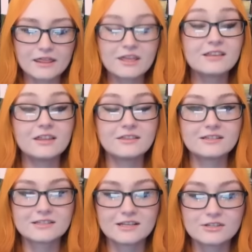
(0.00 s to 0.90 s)
think that
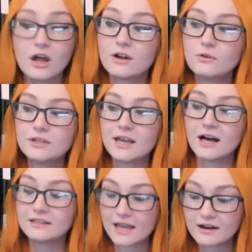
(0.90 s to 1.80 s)
this is not only
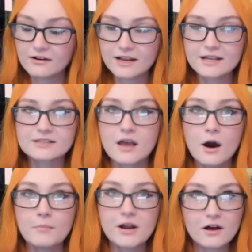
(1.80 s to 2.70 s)
hilarious,
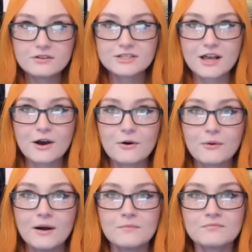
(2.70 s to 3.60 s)
but also